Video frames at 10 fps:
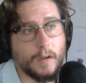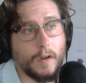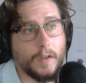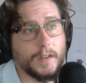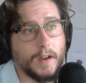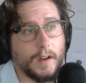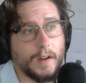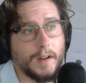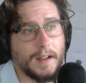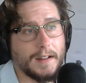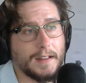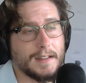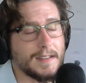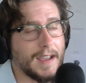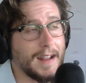So on the,
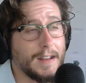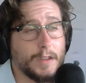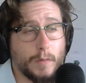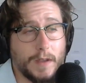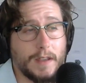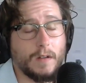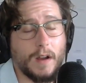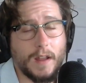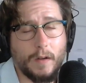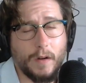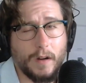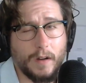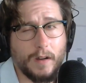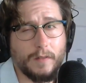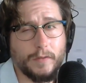I think it's 83 kilowatt
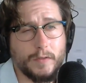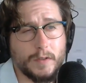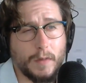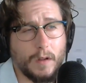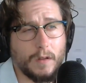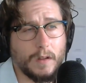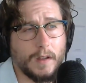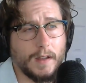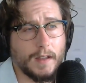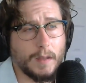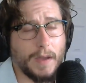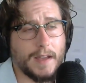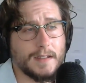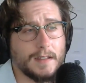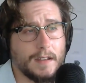hour of usable
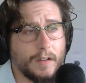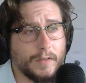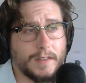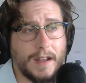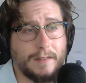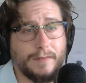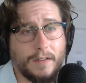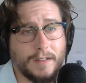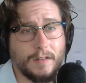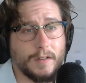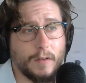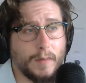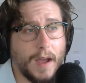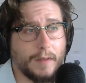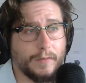capacity on the 95 kilowatt
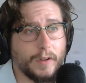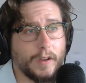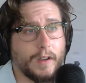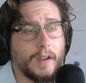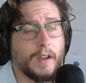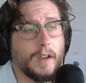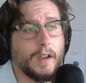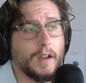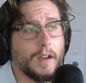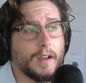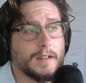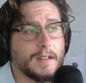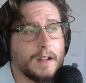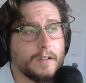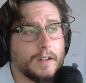hour back for the
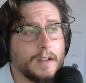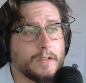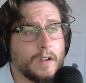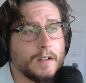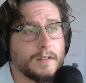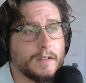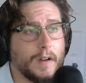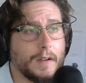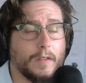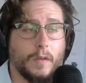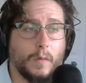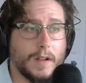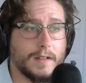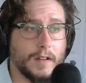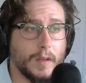standard e-tron. So I don't know what
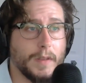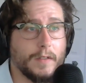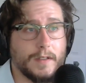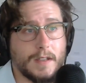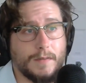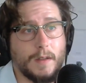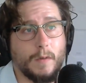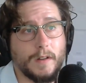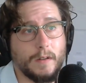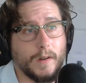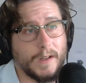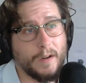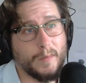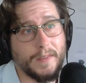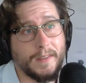it's going to be on the 71 kilowatt hour,
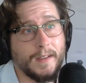but